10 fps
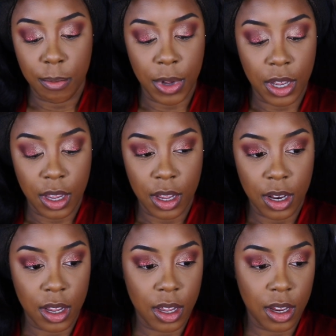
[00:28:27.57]
But
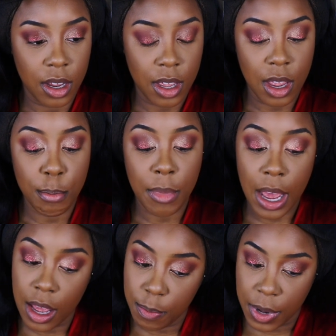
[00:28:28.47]
in
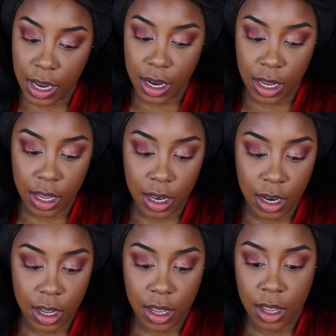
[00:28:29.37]
my
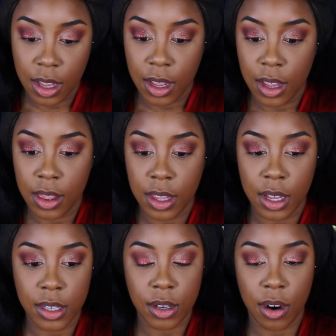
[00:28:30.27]
opinion,
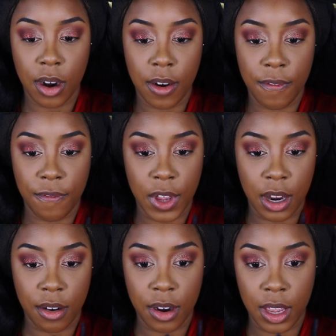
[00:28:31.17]
these are
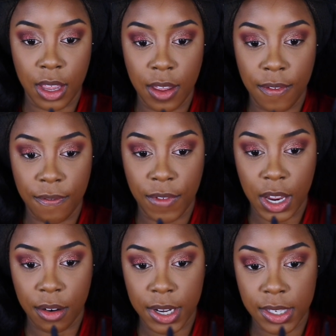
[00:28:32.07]
very,
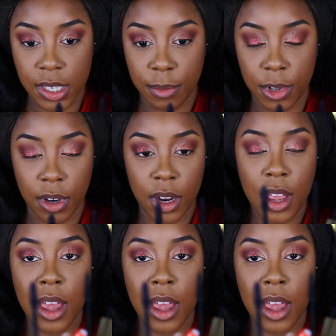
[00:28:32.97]
very similar.